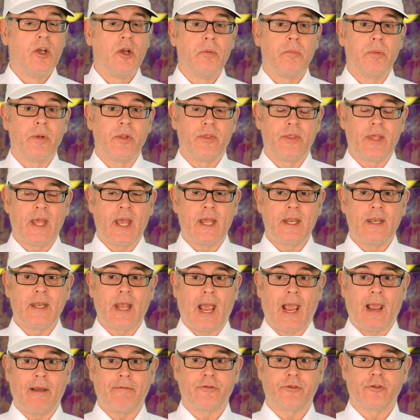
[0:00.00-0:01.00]
But then
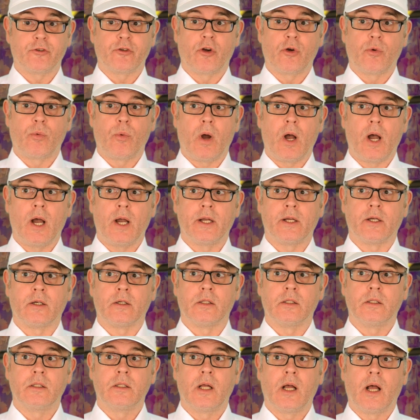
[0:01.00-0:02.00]
after a
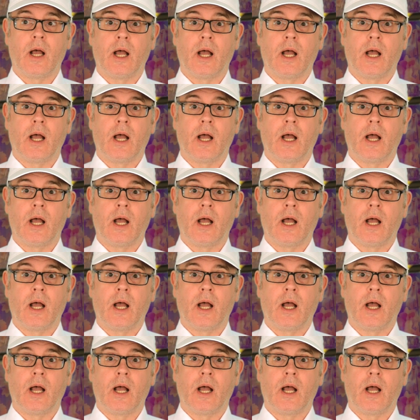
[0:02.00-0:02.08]
while,